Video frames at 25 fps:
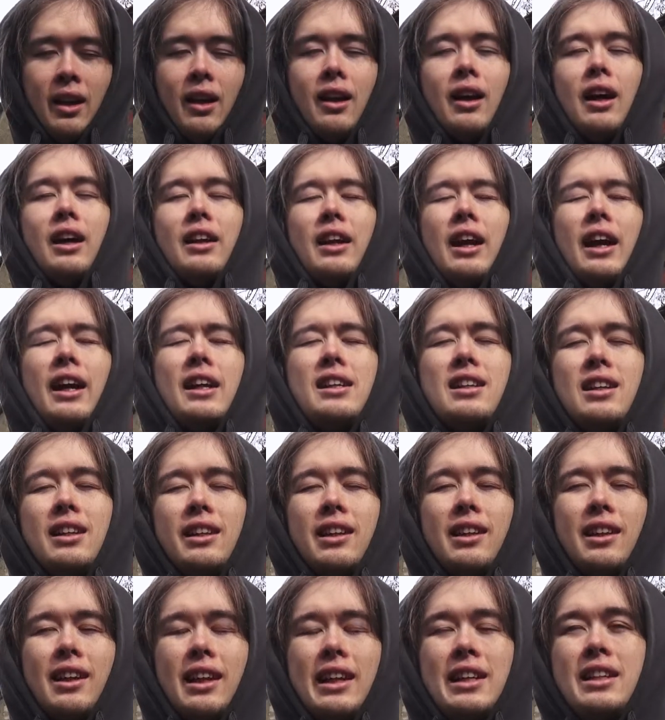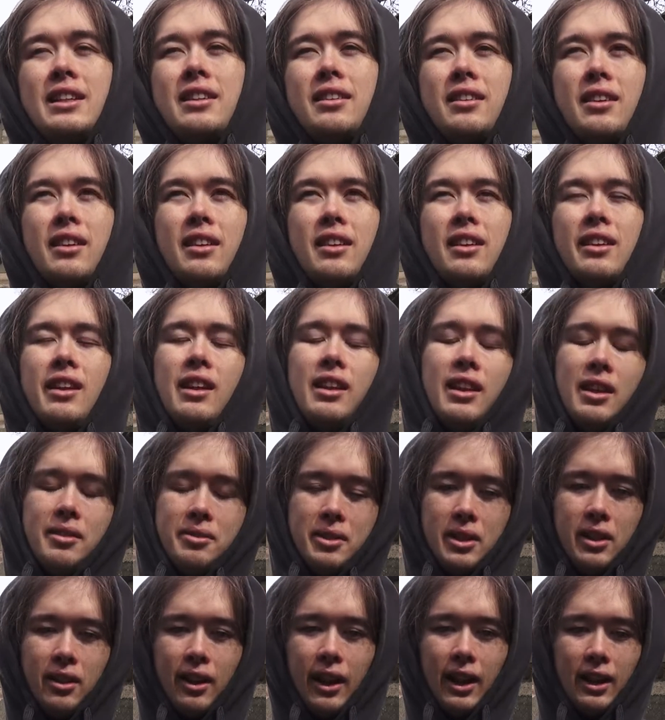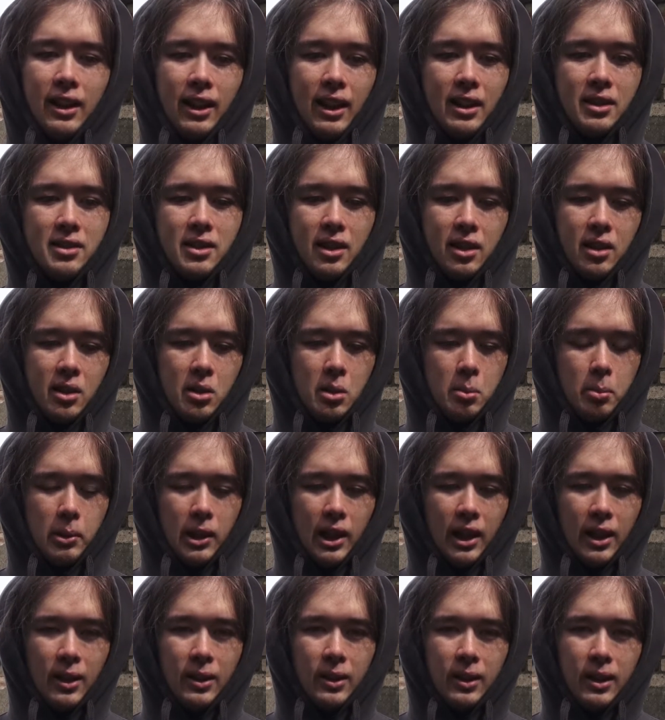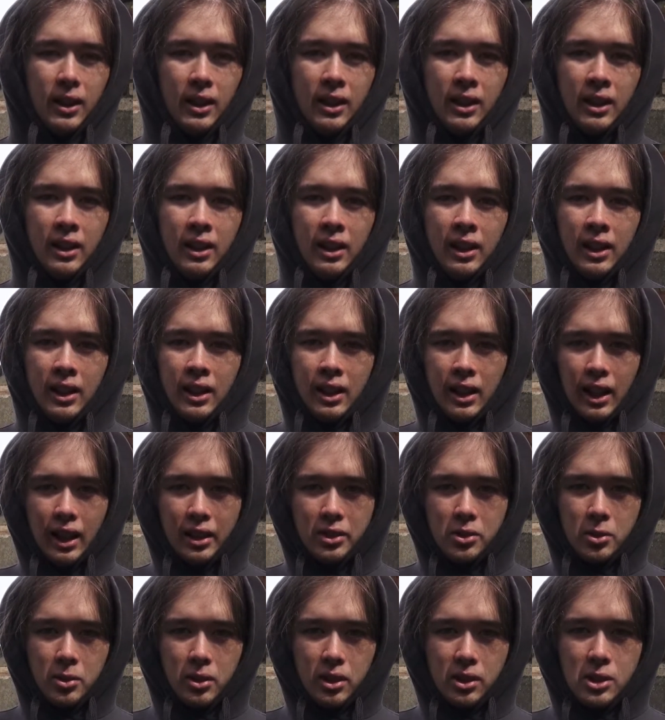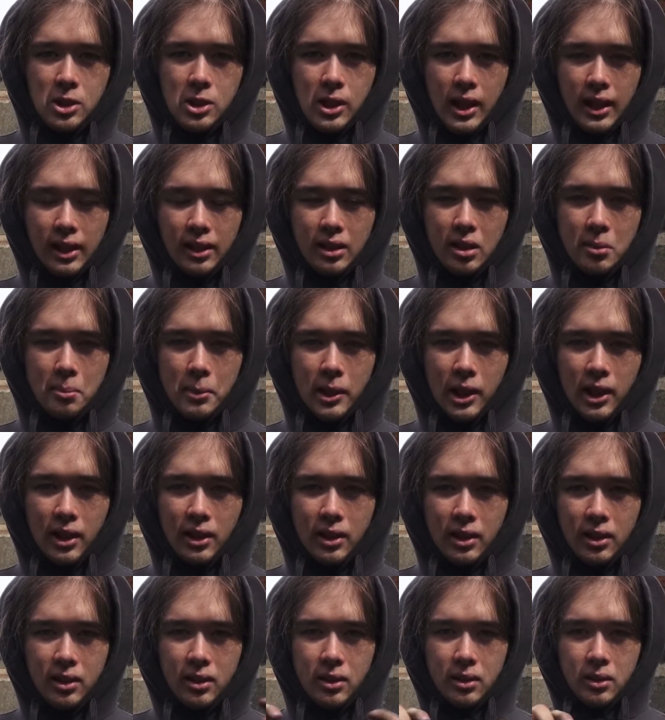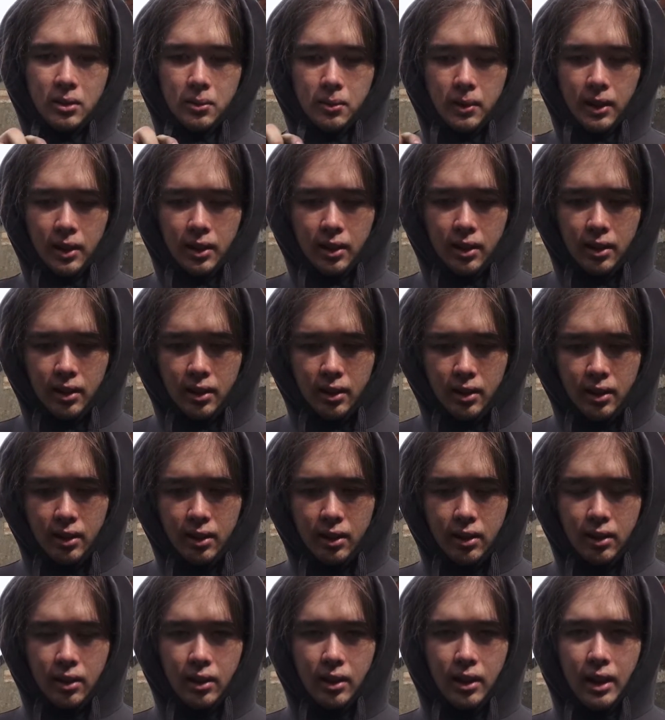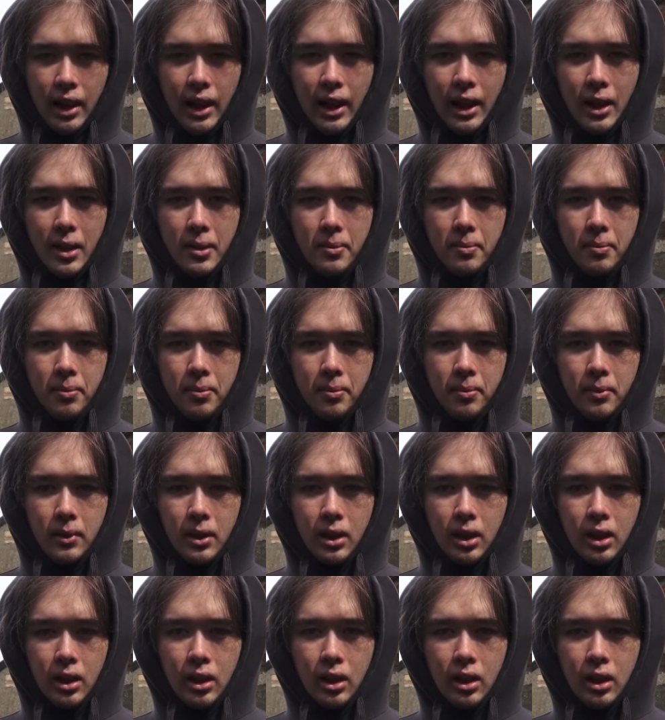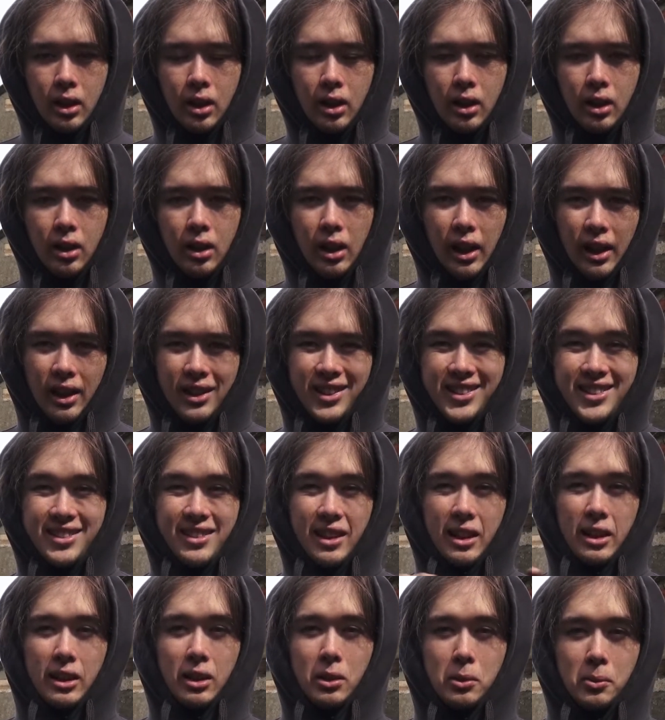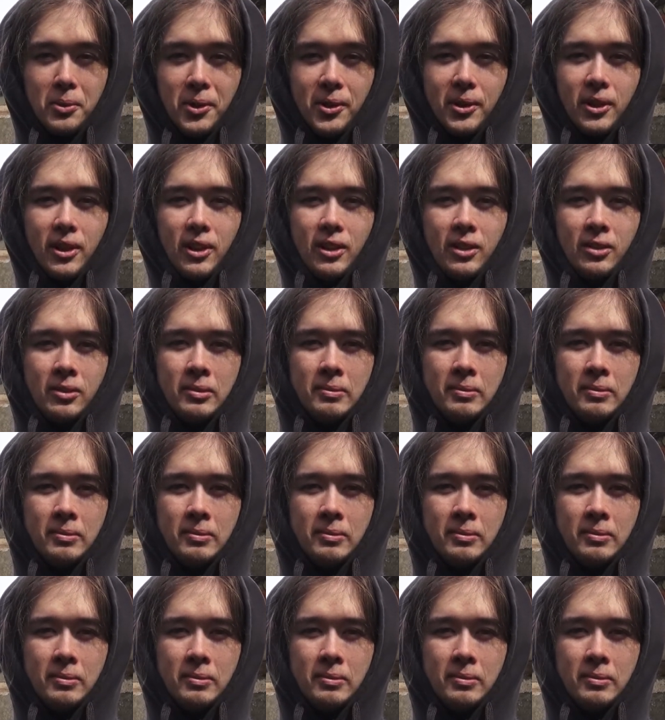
and I cleaned the living daylights out of the block. I'd sort of checked the block with a steel ruler,